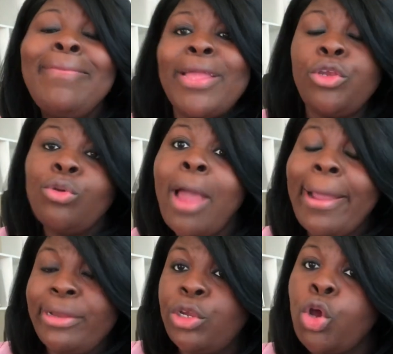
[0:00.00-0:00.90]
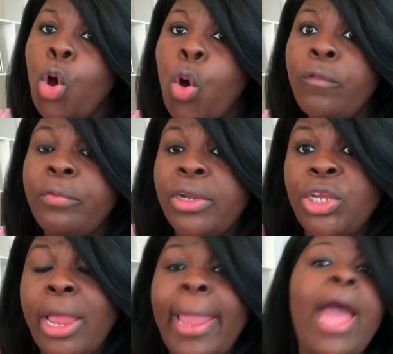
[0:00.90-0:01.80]
that you guys should go over
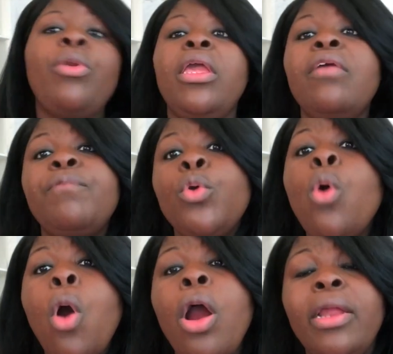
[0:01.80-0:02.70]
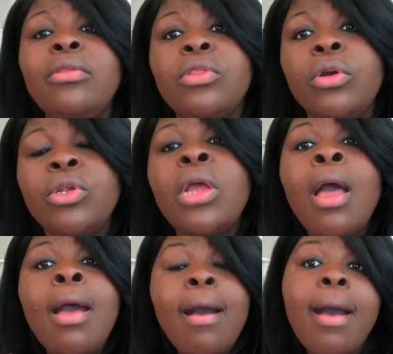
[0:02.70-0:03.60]
and check out if you are in search
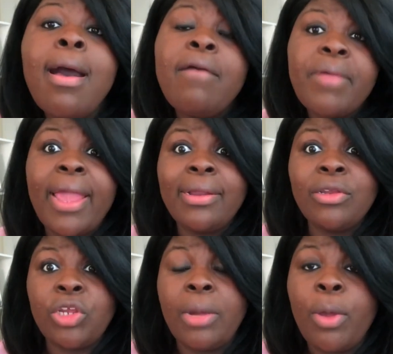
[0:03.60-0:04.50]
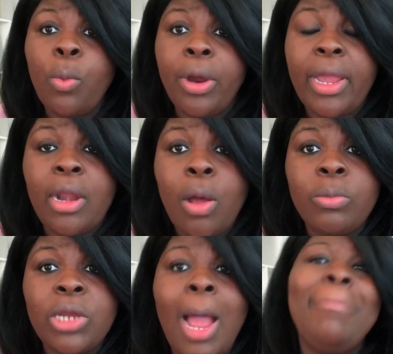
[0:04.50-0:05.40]
of a legitimate work at
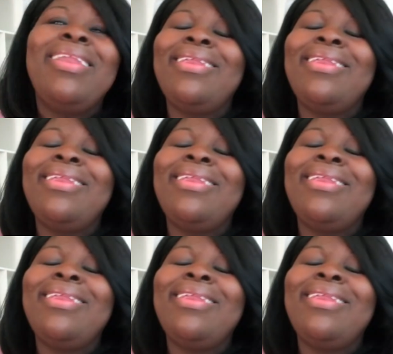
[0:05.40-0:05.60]
home job.